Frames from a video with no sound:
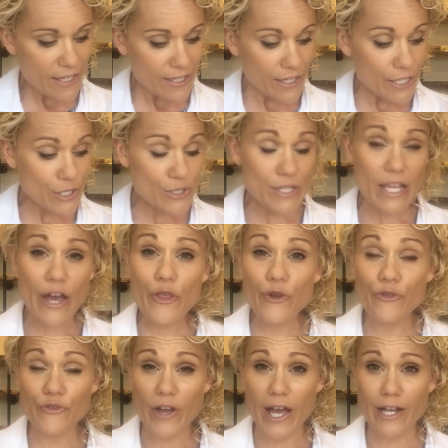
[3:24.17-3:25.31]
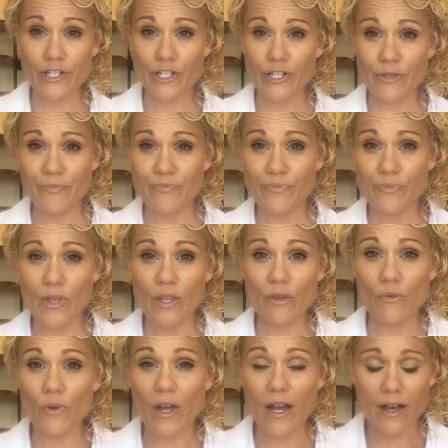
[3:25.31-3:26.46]
Now, here's the other factor
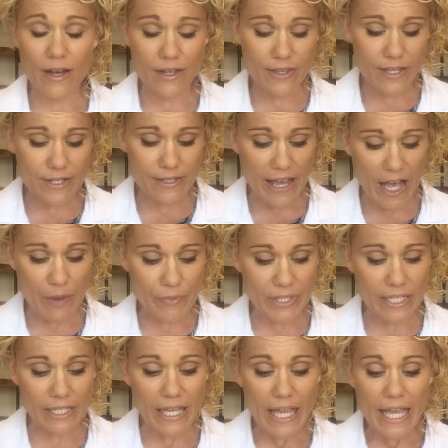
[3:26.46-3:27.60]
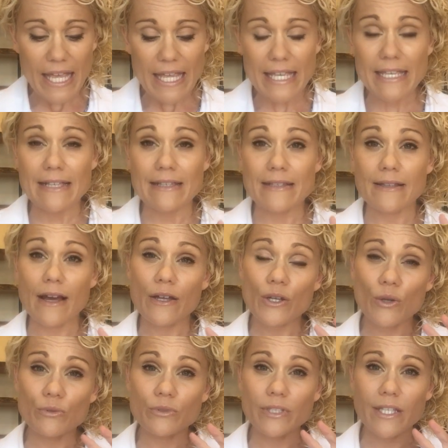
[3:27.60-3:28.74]
that is happening is not
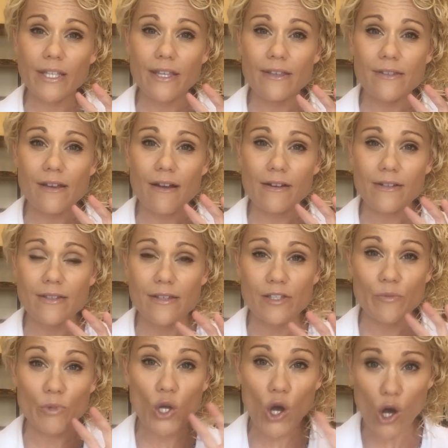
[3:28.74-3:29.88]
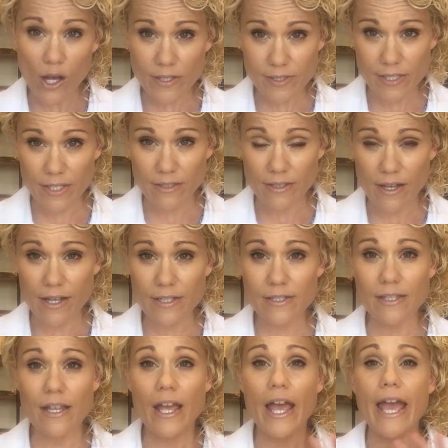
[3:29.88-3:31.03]
only is our system costing a lot
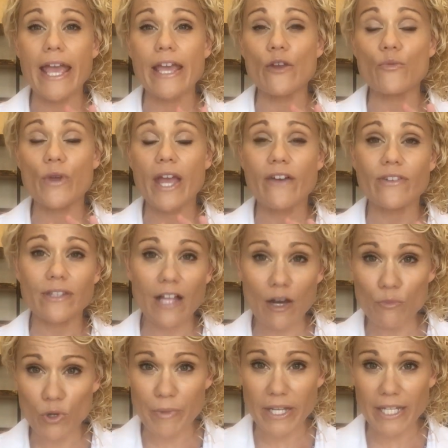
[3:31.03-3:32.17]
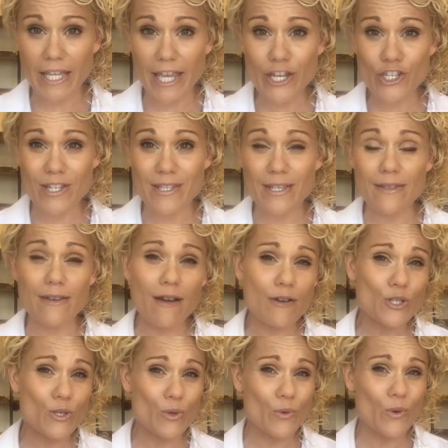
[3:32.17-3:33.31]
and we have a lot more medications, it's
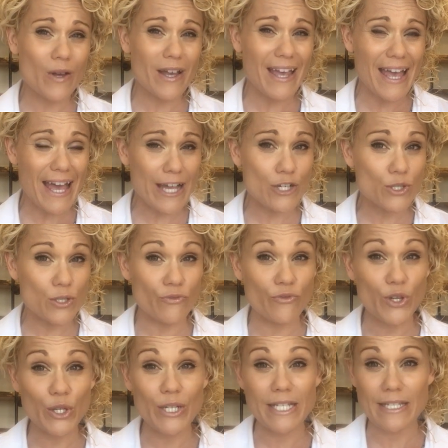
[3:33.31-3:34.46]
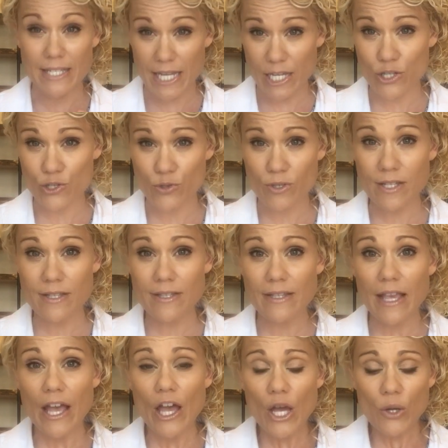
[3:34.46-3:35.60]
also actually very dangerous.
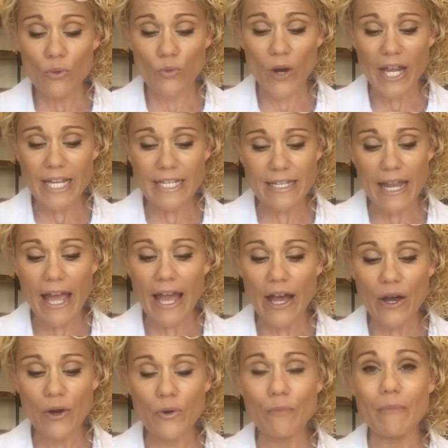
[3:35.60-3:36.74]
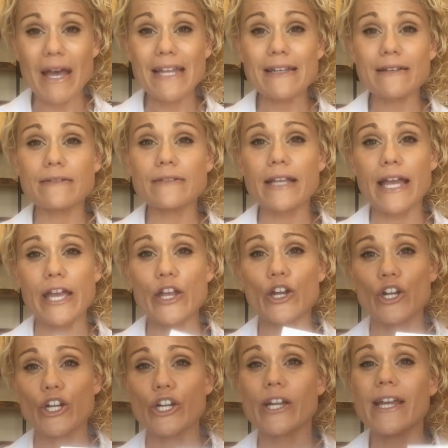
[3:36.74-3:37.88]
Right now, medical
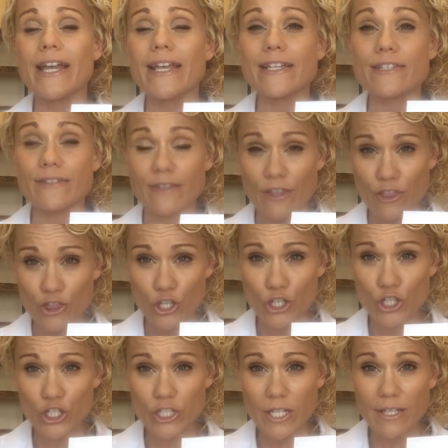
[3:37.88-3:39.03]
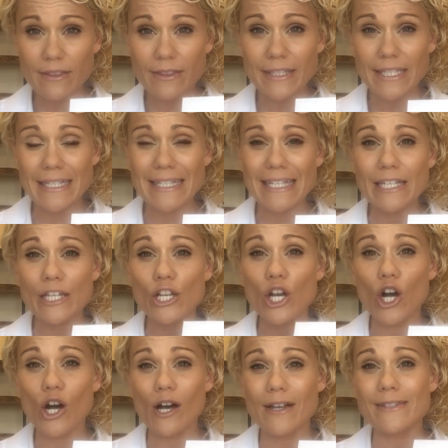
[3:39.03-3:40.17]
error is the third leading
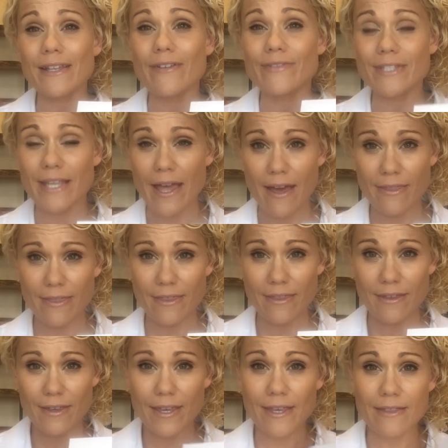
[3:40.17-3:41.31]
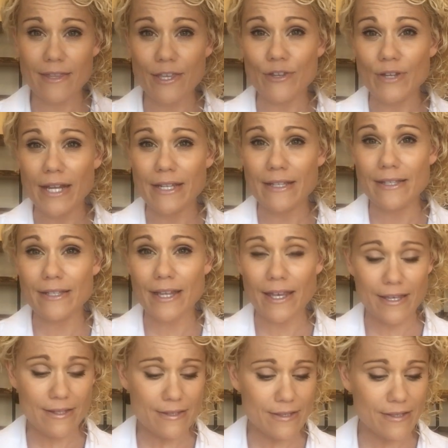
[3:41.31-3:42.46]
cause of death in the United
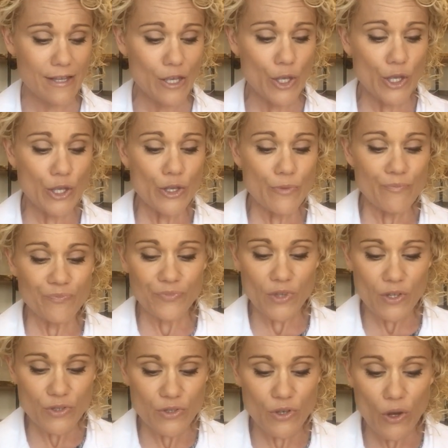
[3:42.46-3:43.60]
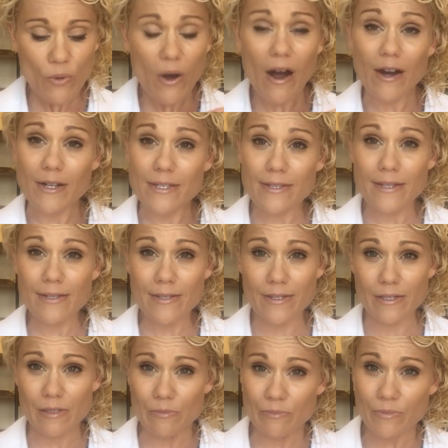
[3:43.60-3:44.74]
States. So our
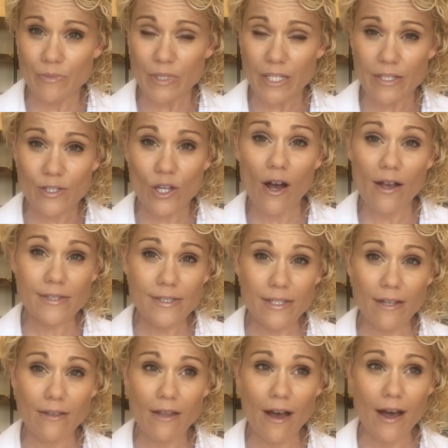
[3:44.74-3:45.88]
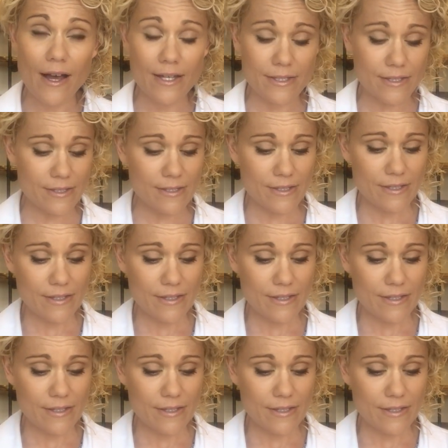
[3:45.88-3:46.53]
system is costing a lot.